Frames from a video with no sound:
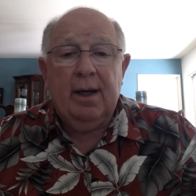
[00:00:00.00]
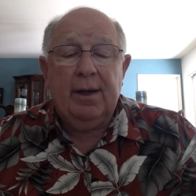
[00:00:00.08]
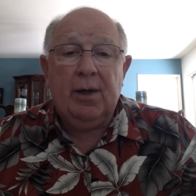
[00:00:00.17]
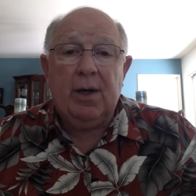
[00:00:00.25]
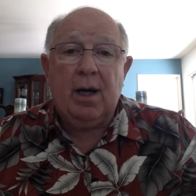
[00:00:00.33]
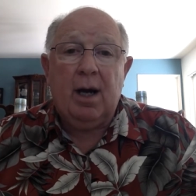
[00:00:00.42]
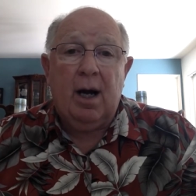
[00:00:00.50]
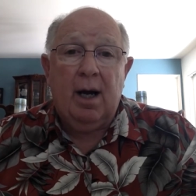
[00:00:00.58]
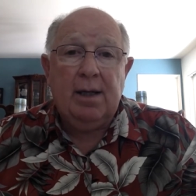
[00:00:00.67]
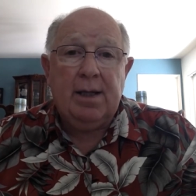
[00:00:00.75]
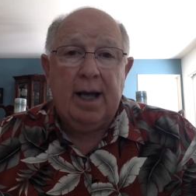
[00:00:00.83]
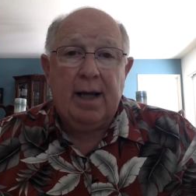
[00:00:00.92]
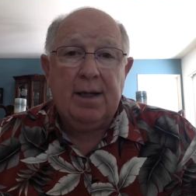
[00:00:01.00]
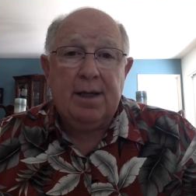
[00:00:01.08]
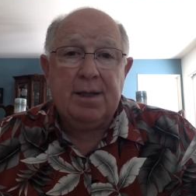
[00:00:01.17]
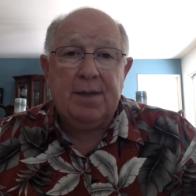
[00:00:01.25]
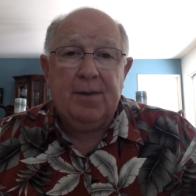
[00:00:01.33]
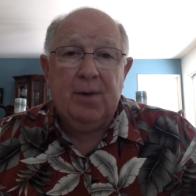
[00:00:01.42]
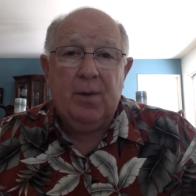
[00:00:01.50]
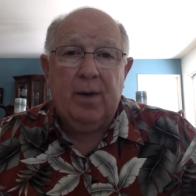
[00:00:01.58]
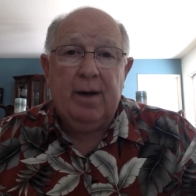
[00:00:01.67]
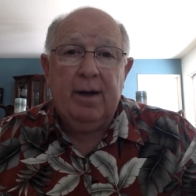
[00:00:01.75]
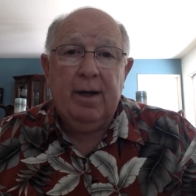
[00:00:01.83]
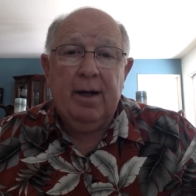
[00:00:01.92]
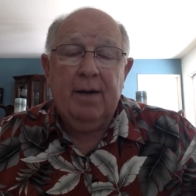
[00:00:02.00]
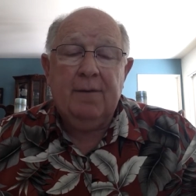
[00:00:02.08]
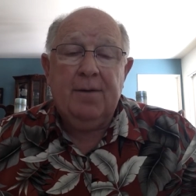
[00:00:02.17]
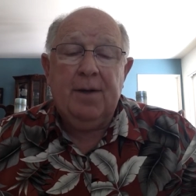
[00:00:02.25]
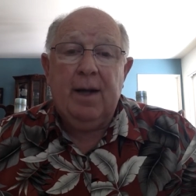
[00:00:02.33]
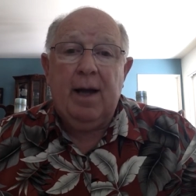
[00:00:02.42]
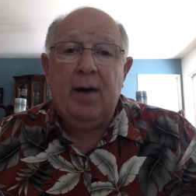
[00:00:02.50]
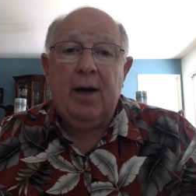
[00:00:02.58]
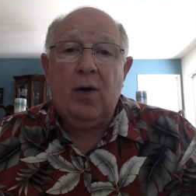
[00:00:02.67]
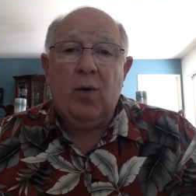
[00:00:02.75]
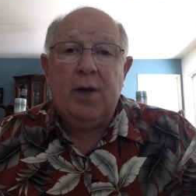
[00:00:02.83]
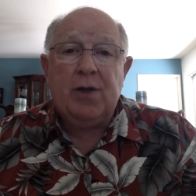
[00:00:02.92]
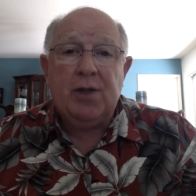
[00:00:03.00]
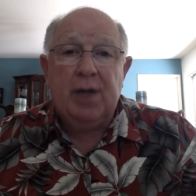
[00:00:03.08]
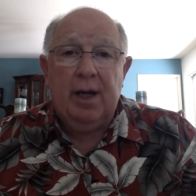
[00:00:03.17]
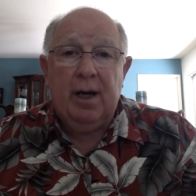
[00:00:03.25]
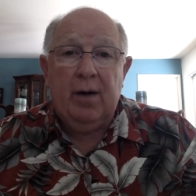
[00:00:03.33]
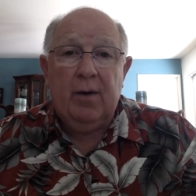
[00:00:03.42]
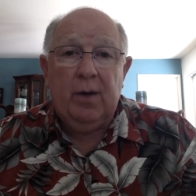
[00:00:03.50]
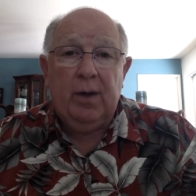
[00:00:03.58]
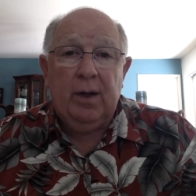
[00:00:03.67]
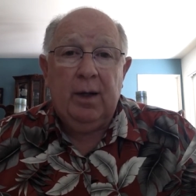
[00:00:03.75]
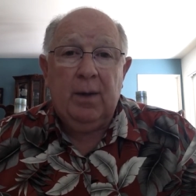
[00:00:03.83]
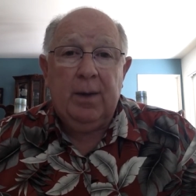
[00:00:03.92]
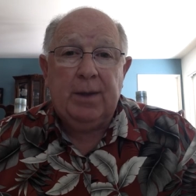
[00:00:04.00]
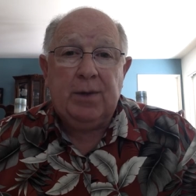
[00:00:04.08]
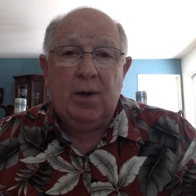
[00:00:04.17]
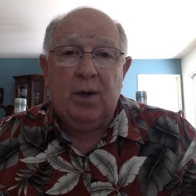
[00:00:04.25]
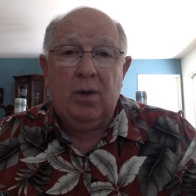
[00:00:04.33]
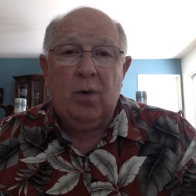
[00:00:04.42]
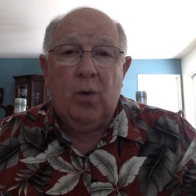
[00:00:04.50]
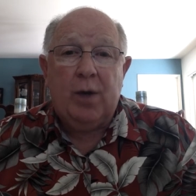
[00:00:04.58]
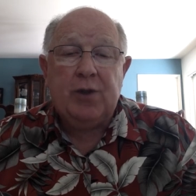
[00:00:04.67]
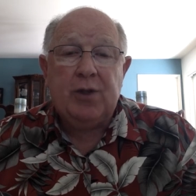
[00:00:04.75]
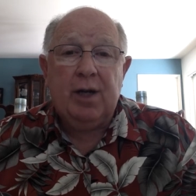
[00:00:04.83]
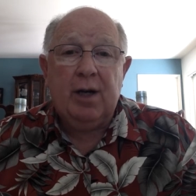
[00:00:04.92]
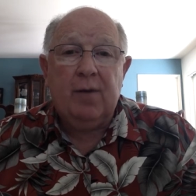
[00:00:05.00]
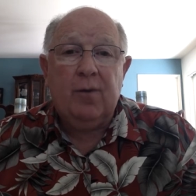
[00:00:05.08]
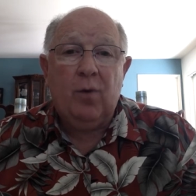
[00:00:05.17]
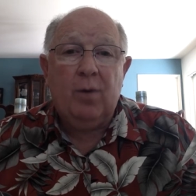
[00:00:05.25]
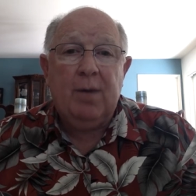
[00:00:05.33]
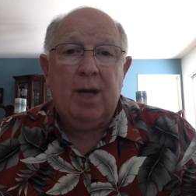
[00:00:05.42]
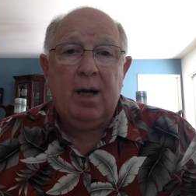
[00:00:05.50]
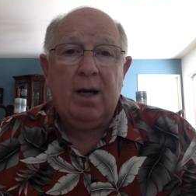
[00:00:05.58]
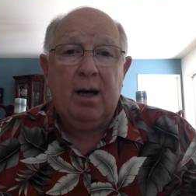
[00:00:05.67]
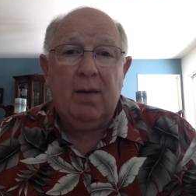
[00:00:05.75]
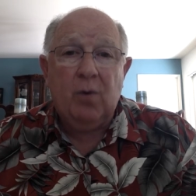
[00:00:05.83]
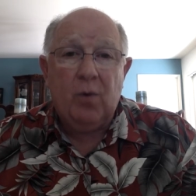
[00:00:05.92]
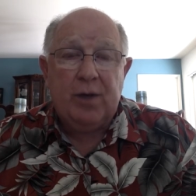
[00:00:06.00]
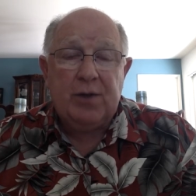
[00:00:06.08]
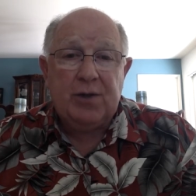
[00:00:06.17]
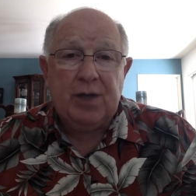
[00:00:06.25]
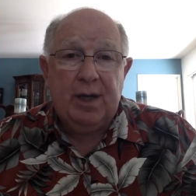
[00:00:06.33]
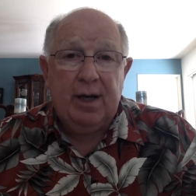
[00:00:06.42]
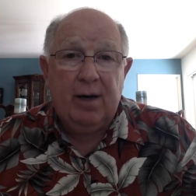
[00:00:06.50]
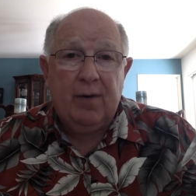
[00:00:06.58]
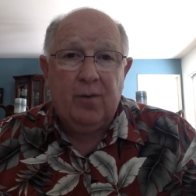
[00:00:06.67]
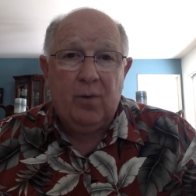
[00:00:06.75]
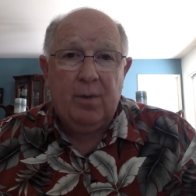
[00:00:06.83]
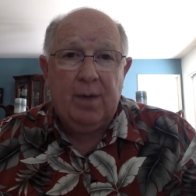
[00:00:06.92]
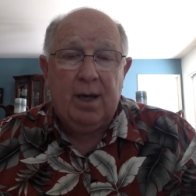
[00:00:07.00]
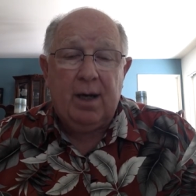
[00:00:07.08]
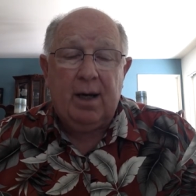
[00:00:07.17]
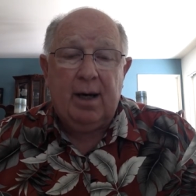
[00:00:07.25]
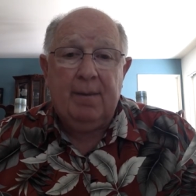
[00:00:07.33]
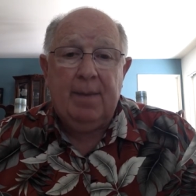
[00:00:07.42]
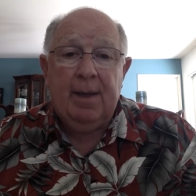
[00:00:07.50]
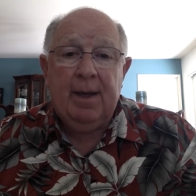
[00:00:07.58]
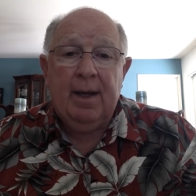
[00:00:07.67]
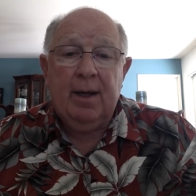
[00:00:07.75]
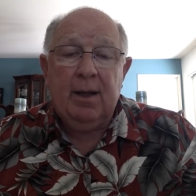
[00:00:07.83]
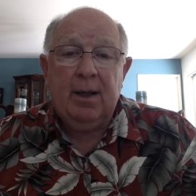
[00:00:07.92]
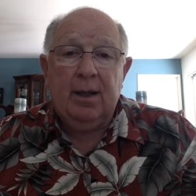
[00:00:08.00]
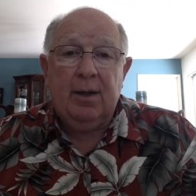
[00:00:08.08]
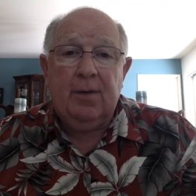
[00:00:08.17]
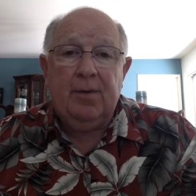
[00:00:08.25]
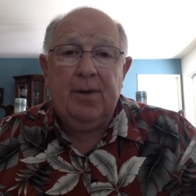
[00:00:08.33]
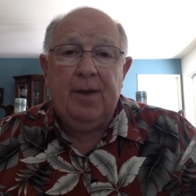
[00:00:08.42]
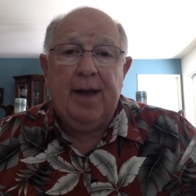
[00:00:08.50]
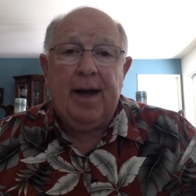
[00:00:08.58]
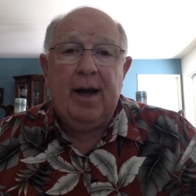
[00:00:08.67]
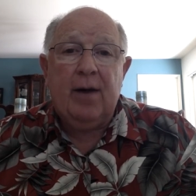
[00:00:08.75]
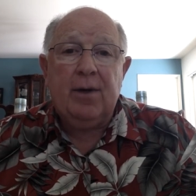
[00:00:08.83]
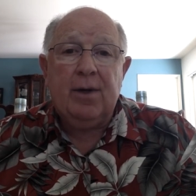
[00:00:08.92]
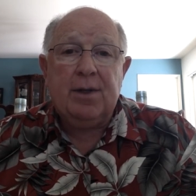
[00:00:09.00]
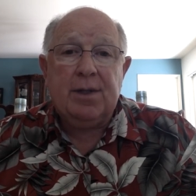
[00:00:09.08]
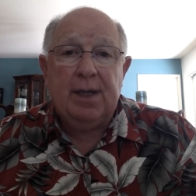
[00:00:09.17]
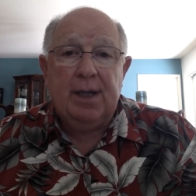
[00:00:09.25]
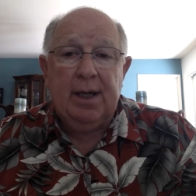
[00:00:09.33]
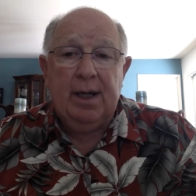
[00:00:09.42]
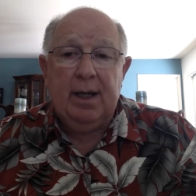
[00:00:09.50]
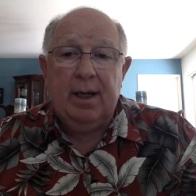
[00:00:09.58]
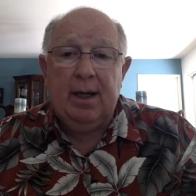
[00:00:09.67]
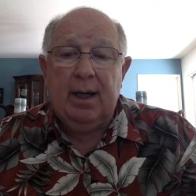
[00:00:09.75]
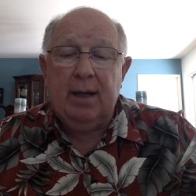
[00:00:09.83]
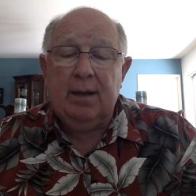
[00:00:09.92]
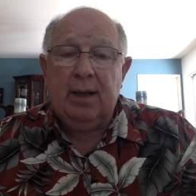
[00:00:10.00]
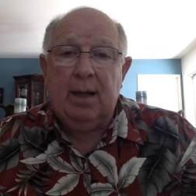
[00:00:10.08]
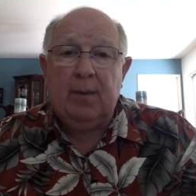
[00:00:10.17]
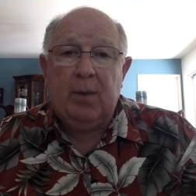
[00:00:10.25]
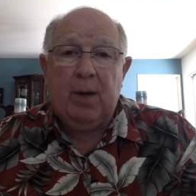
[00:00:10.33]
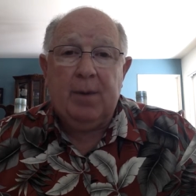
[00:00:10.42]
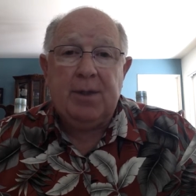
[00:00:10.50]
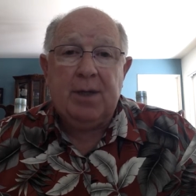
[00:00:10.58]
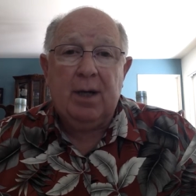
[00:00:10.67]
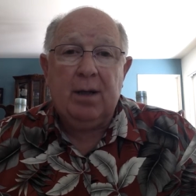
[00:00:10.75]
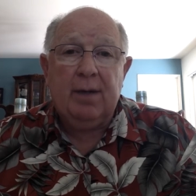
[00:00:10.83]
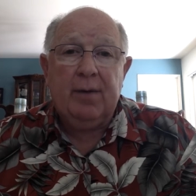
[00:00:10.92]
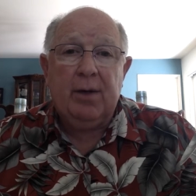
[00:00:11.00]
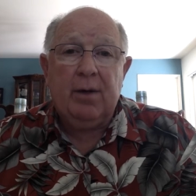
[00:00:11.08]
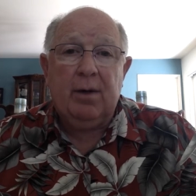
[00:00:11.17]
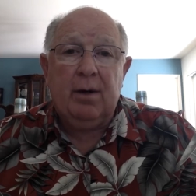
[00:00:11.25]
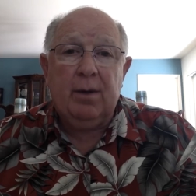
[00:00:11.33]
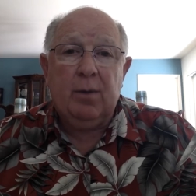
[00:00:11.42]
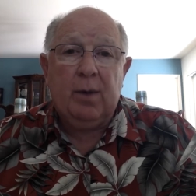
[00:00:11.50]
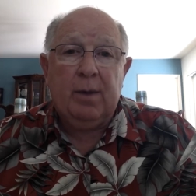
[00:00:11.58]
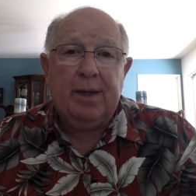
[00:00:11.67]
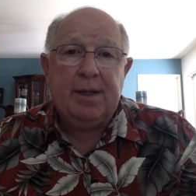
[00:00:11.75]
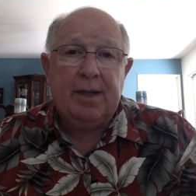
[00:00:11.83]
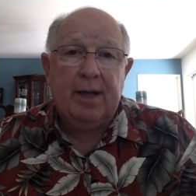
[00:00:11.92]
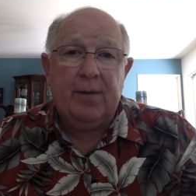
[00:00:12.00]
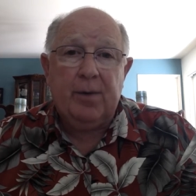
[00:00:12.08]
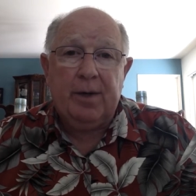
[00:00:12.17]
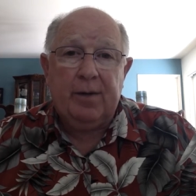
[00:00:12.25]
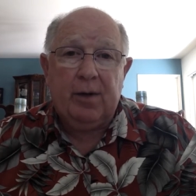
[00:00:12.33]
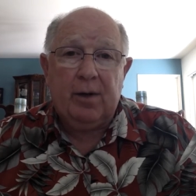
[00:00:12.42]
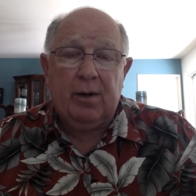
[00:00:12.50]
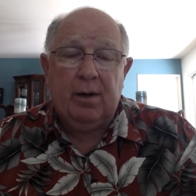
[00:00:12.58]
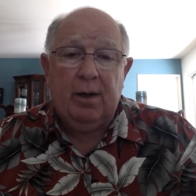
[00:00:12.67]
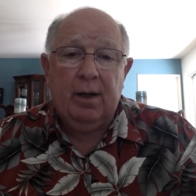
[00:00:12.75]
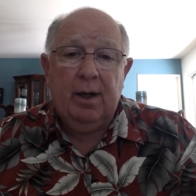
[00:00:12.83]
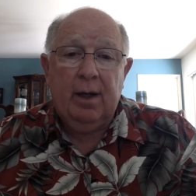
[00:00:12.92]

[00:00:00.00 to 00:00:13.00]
You can contact us if you want to fill out a questionnaire. It's called questionnaire.form.com, questionnaire.form.com. And you fill that out, you send it in, and I'll promise you I'll give you a call, and one of my staff will give you a call,